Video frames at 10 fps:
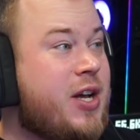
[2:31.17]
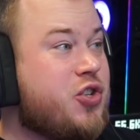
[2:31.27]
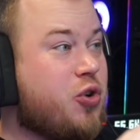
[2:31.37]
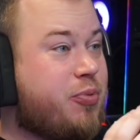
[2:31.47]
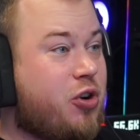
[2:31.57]

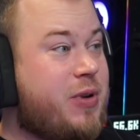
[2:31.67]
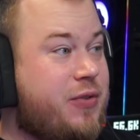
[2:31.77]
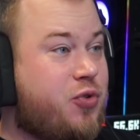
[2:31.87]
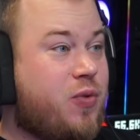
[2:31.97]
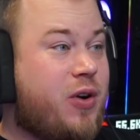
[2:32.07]
So probably
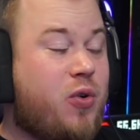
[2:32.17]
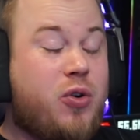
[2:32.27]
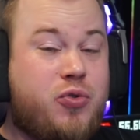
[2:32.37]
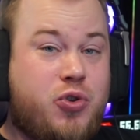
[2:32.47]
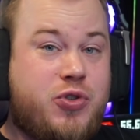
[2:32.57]
if you
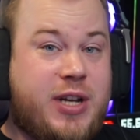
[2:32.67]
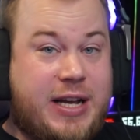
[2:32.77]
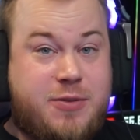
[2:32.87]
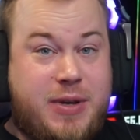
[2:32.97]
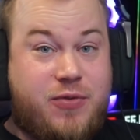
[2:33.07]
were using,
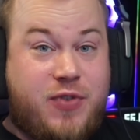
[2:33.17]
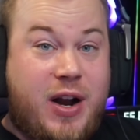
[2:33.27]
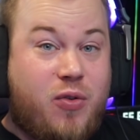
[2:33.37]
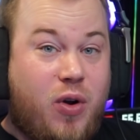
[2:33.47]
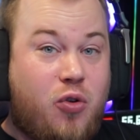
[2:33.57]
as me,
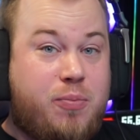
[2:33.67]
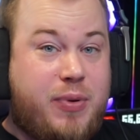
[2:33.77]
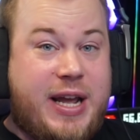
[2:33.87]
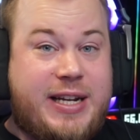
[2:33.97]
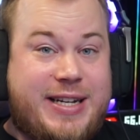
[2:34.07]
very low
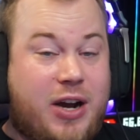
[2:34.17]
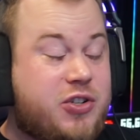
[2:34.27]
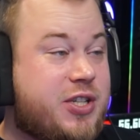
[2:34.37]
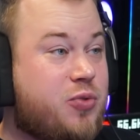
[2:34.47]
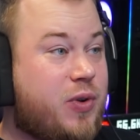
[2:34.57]
brake
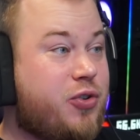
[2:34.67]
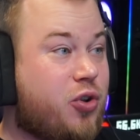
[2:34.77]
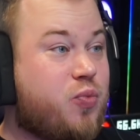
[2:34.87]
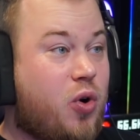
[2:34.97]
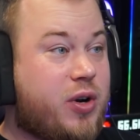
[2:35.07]
ducts, it will
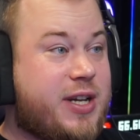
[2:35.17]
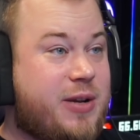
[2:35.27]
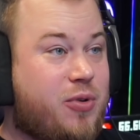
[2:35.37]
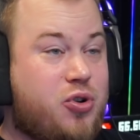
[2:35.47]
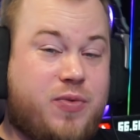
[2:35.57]
not work
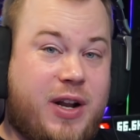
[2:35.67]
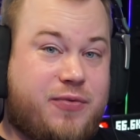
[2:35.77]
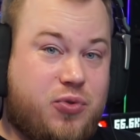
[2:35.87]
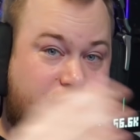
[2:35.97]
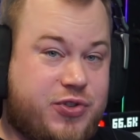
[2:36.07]
anymore. You will
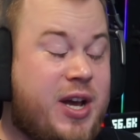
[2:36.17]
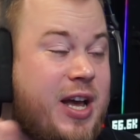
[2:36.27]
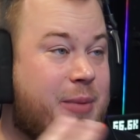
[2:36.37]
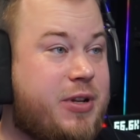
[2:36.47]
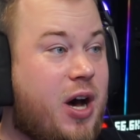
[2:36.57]
have to use
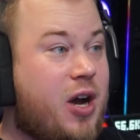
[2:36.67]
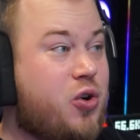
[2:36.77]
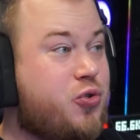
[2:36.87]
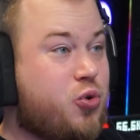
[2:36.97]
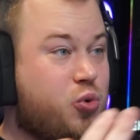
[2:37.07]
a bit higher
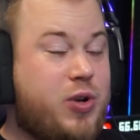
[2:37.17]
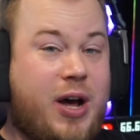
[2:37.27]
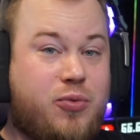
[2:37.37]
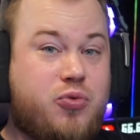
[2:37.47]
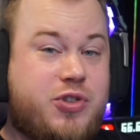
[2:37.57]
to cool
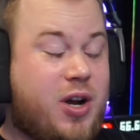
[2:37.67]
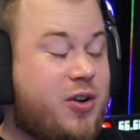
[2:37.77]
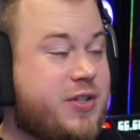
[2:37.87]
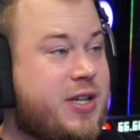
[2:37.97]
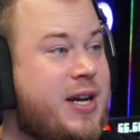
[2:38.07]
down those
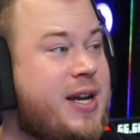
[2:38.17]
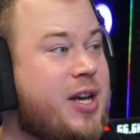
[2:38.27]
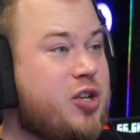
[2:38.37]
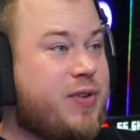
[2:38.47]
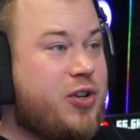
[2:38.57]
tires.
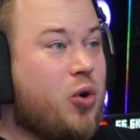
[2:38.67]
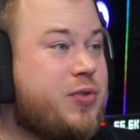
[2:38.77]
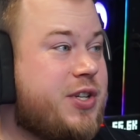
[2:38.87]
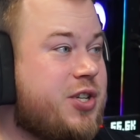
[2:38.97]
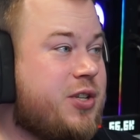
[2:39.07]
You will
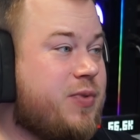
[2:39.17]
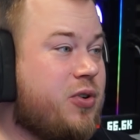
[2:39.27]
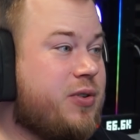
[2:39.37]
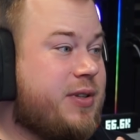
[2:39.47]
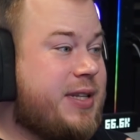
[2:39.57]
notice it
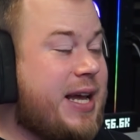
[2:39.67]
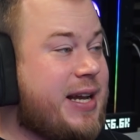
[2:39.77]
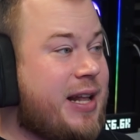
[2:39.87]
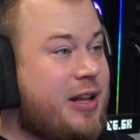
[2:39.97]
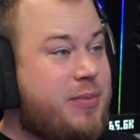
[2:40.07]
will
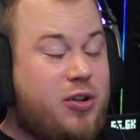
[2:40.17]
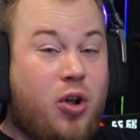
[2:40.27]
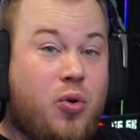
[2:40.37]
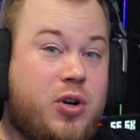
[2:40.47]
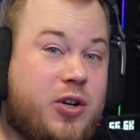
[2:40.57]
take a little bit
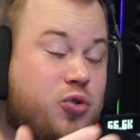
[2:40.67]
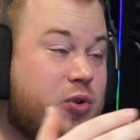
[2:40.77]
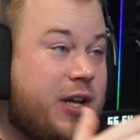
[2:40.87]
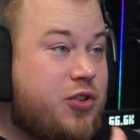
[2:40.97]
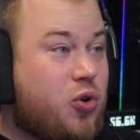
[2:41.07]
longer to
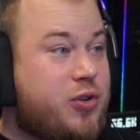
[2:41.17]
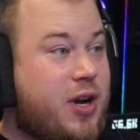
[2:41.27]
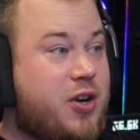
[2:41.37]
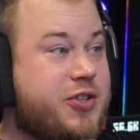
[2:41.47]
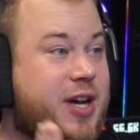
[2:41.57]
get your
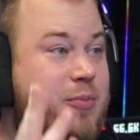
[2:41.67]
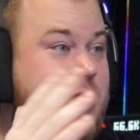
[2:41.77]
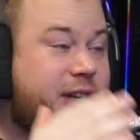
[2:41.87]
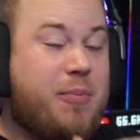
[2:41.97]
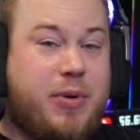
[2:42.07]
tires up the
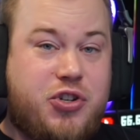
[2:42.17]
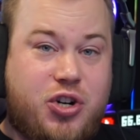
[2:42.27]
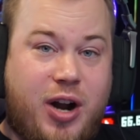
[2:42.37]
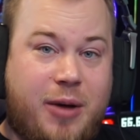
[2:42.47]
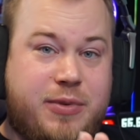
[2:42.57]

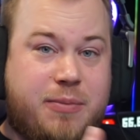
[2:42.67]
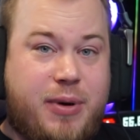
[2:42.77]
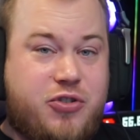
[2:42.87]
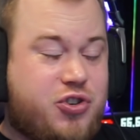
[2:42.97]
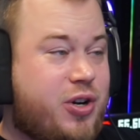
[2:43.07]
temperature, up the
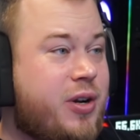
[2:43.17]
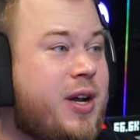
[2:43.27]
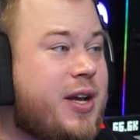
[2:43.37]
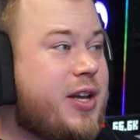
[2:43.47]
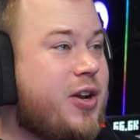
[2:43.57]
pressure,
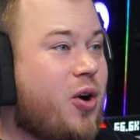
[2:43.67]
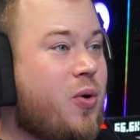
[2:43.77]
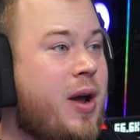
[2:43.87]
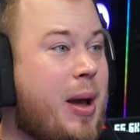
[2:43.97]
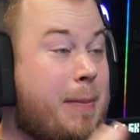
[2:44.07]
you
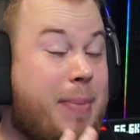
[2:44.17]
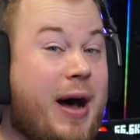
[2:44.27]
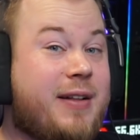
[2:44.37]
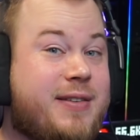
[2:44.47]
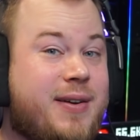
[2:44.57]
know.
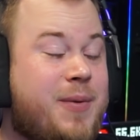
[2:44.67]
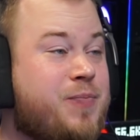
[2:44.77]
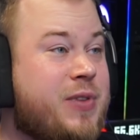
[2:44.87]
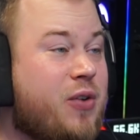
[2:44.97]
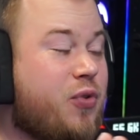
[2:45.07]
But
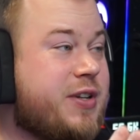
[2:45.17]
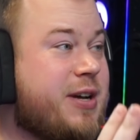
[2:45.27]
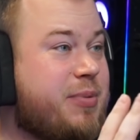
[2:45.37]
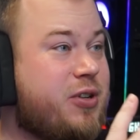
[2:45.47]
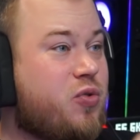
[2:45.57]
for
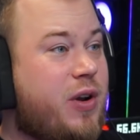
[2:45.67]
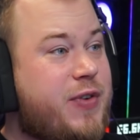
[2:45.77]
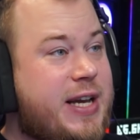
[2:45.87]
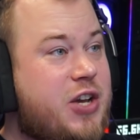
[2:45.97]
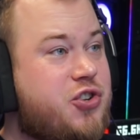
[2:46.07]
example, in a
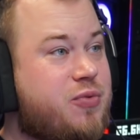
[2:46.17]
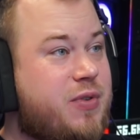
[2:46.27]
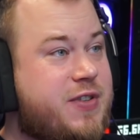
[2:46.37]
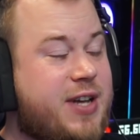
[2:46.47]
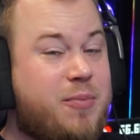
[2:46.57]
qualification with
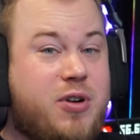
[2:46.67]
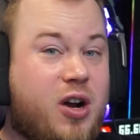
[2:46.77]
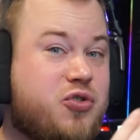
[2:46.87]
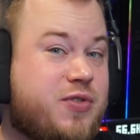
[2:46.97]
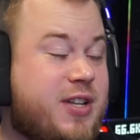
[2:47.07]
some
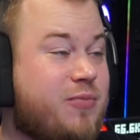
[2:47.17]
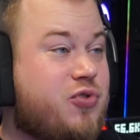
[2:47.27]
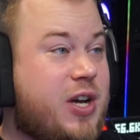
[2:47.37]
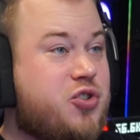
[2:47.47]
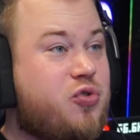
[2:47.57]
cars on some
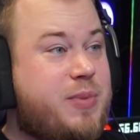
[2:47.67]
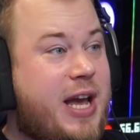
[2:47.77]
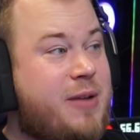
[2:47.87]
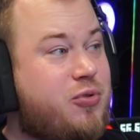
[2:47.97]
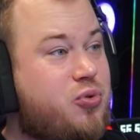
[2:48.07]
tracks, you'll be
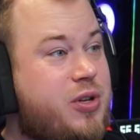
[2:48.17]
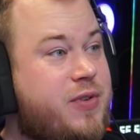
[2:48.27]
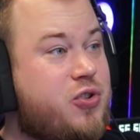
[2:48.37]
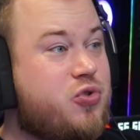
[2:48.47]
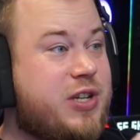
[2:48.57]
able to
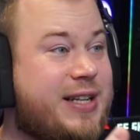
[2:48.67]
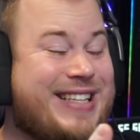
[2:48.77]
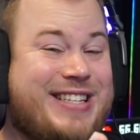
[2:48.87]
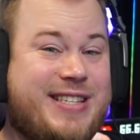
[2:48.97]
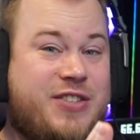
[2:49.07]
even use like
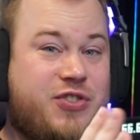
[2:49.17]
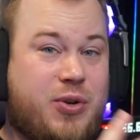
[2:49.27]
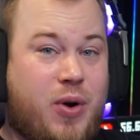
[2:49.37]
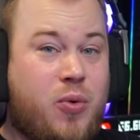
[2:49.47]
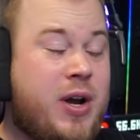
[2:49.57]

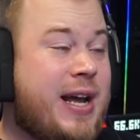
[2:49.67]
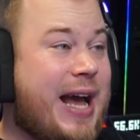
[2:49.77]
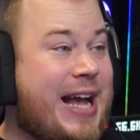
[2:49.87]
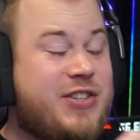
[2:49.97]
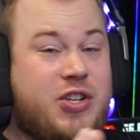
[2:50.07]
TC0
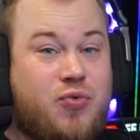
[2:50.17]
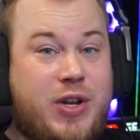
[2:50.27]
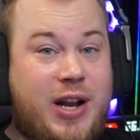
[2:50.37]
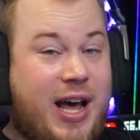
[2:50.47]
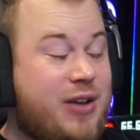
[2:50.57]
as in
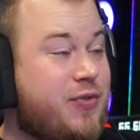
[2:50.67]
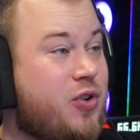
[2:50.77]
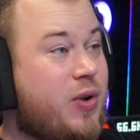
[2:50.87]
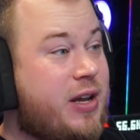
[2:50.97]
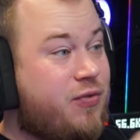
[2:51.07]
real life, you
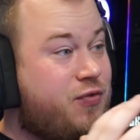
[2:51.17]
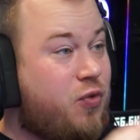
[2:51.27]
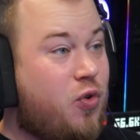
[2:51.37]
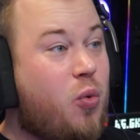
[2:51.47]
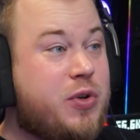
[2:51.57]
know, like
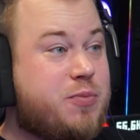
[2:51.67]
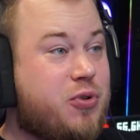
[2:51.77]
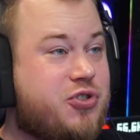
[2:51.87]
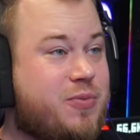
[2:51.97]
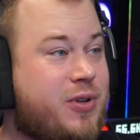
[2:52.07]
lowest
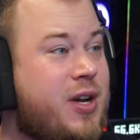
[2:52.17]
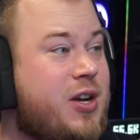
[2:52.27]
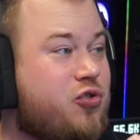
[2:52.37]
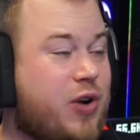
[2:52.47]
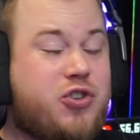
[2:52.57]
possible
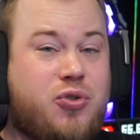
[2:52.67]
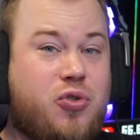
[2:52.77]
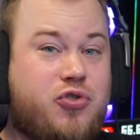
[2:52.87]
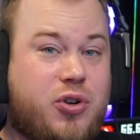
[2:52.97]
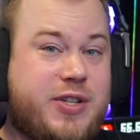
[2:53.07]
traction
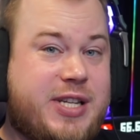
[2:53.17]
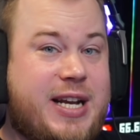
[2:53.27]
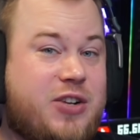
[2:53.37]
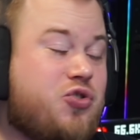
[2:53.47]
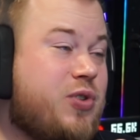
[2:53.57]
control
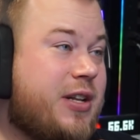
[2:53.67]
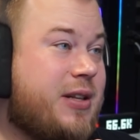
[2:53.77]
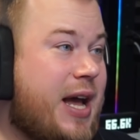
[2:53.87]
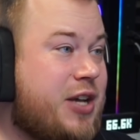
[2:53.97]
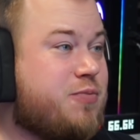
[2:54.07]
settings to get
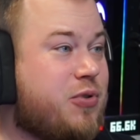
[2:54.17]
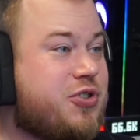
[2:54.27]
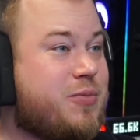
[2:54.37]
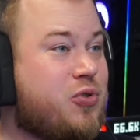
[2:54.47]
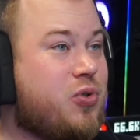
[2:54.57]
as
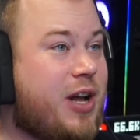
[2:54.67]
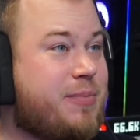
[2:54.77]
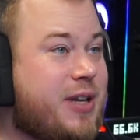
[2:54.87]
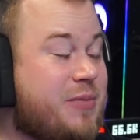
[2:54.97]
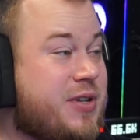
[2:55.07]
possible good lap
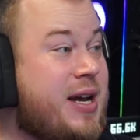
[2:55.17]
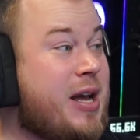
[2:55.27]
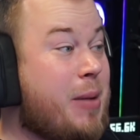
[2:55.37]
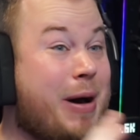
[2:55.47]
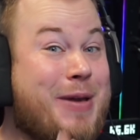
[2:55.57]
times.
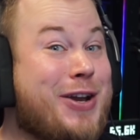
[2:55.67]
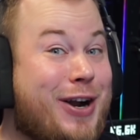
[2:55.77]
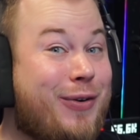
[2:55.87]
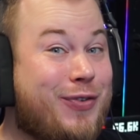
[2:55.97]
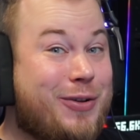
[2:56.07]
But be
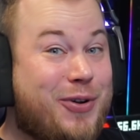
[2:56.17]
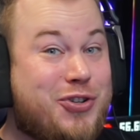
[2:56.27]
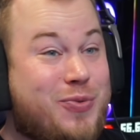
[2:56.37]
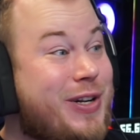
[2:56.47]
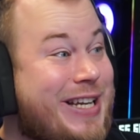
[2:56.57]
careful, because
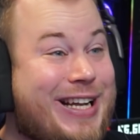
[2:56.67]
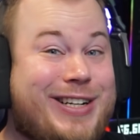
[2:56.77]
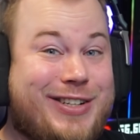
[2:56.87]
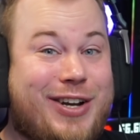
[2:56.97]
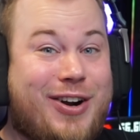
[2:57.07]
you will
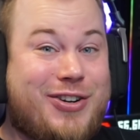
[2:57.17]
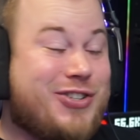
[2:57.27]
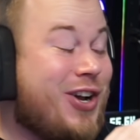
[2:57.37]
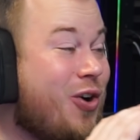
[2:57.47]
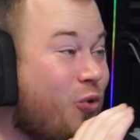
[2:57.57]
kill the
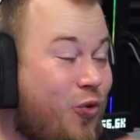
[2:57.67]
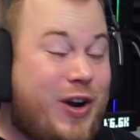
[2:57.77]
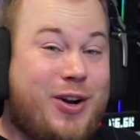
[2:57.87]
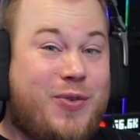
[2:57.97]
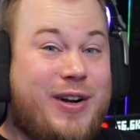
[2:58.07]
tires
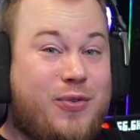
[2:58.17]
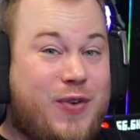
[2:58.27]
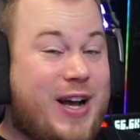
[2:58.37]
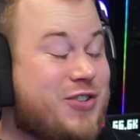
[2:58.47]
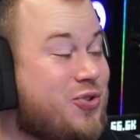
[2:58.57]
really
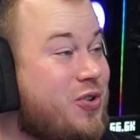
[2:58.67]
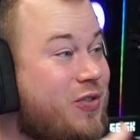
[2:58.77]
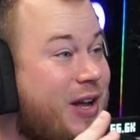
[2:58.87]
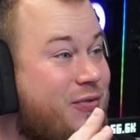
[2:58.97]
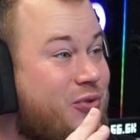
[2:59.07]
fast. So you
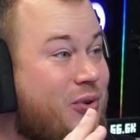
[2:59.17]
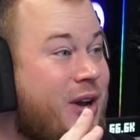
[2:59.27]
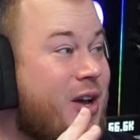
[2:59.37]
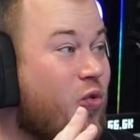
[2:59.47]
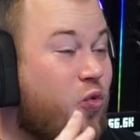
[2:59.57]
will have to
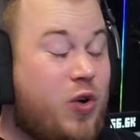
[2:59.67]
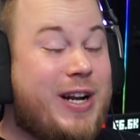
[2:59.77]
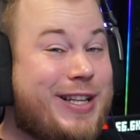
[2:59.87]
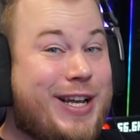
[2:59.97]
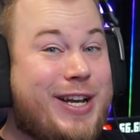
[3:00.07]

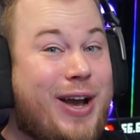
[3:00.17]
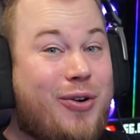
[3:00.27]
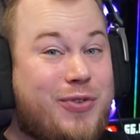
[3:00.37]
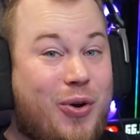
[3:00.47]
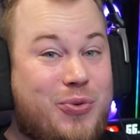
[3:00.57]
really take care
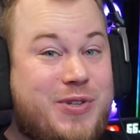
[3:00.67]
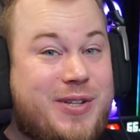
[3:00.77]
of those.